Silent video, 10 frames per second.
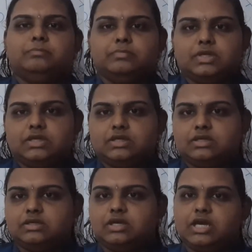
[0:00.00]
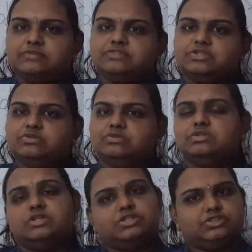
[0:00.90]

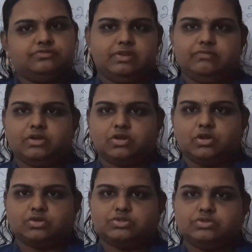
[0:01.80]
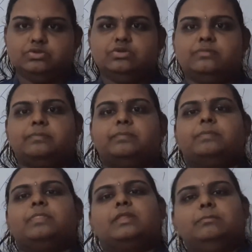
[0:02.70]
afternoon 12 o'clock to
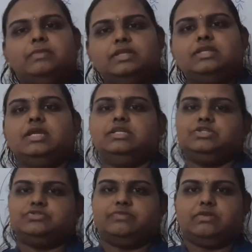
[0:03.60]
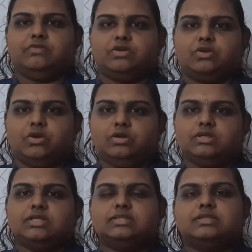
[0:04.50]
midnight 12
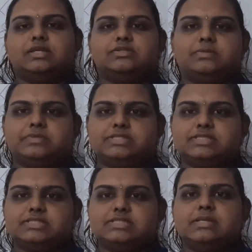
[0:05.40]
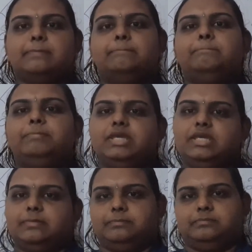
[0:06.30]
o'clock, that represents
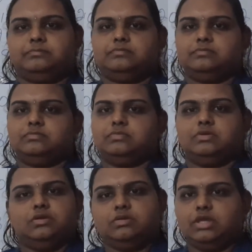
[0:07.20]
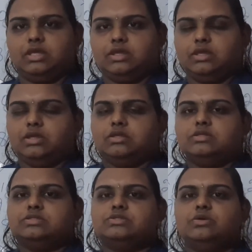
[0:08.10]
P.M. Okay.
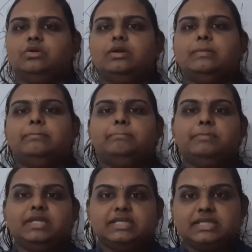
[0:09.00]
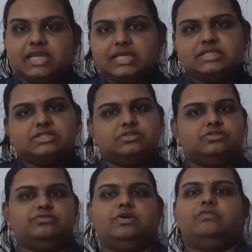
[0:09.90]
So, midnight
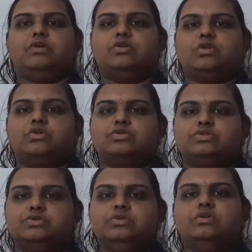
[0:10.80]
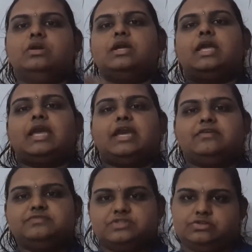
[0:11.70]
12 o'clock to
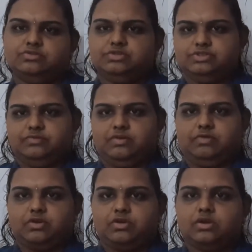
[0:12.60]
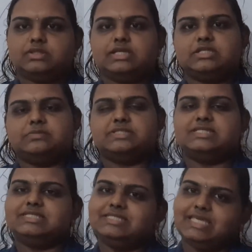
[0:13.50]
afternoon 12 o'clock, that
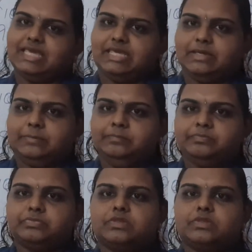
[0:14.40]
represents A.M.